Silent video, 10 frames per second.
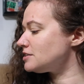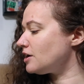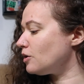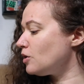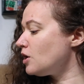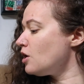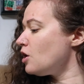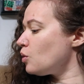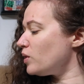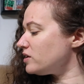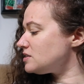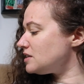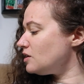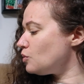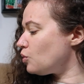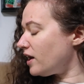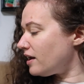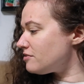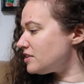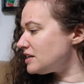So we'll see what
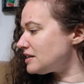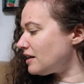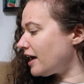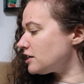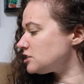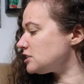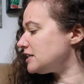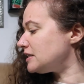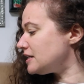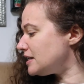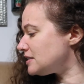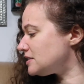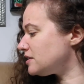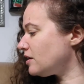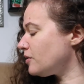of this I'll actually list.